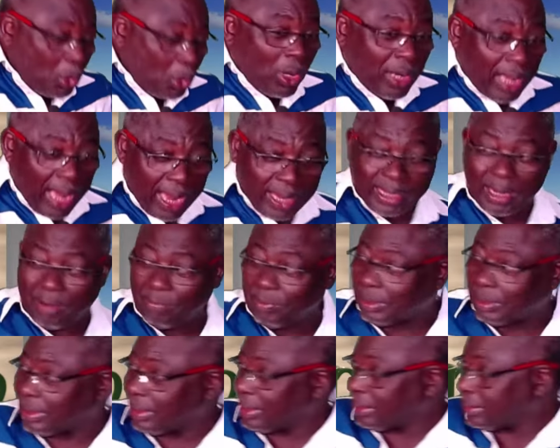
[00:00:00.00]
to carry
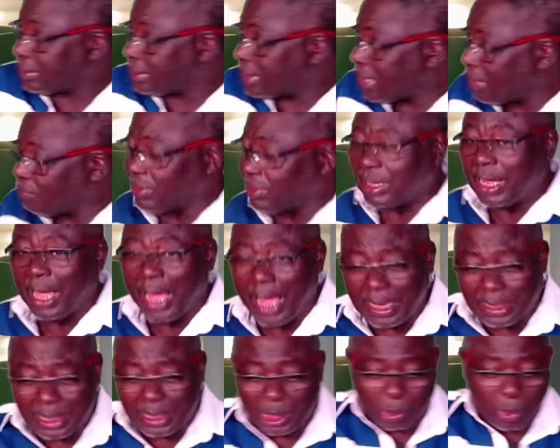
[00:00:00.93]
everything David
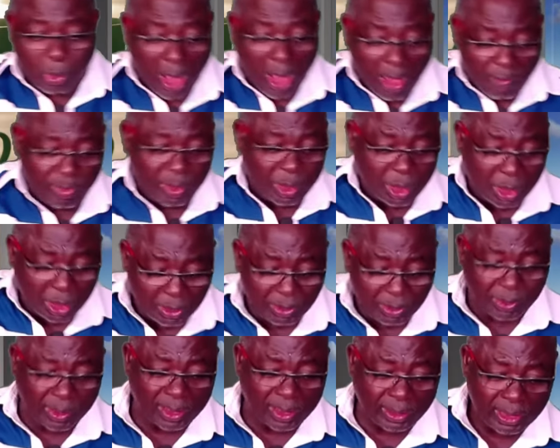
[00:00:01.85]
had, his wife, his
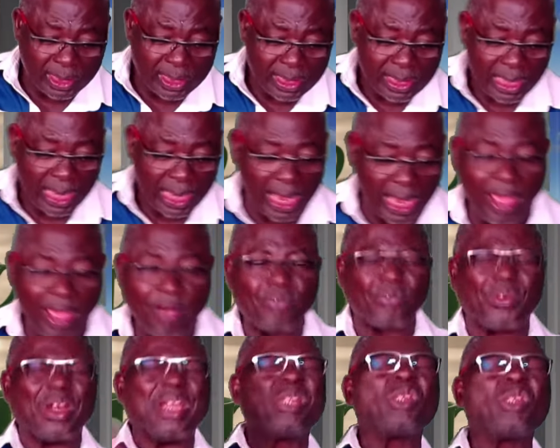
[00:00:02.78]
children.
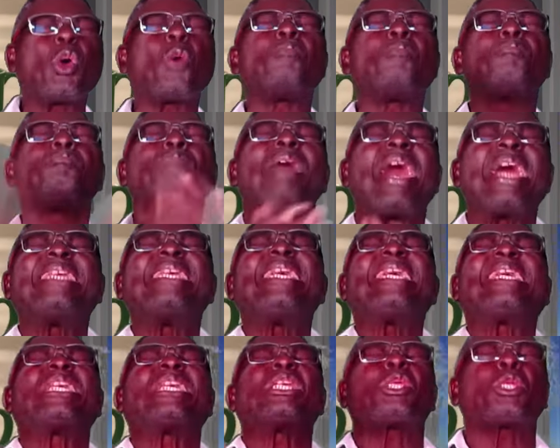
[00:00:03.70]
Every
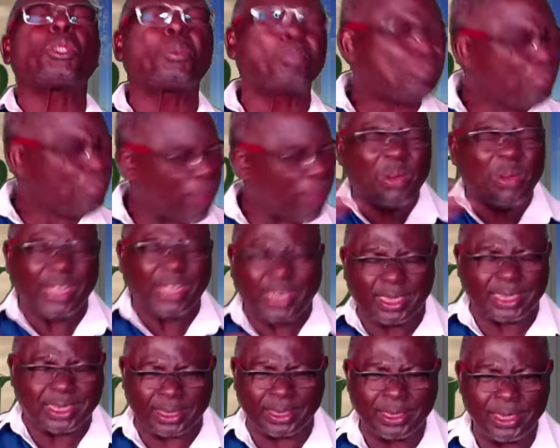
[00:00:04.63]
nomadic
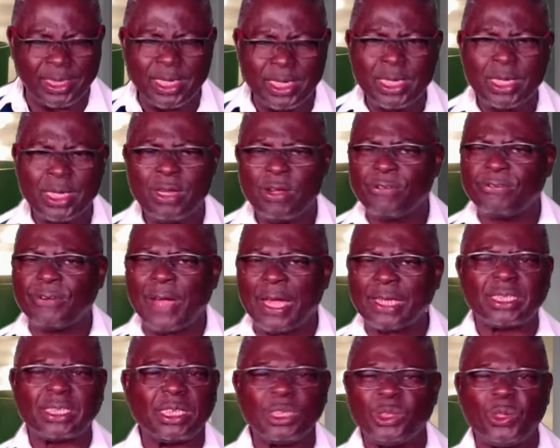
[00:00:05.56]
spirit
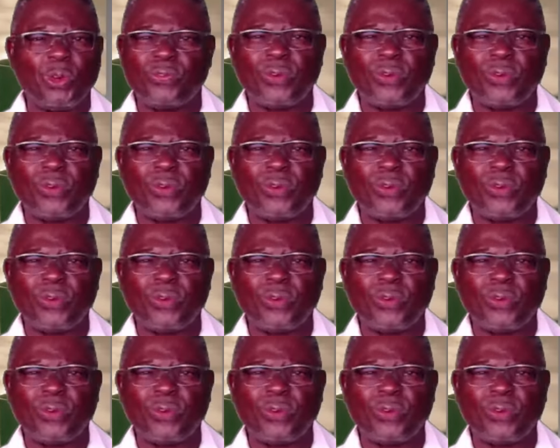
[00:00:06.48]
fighting your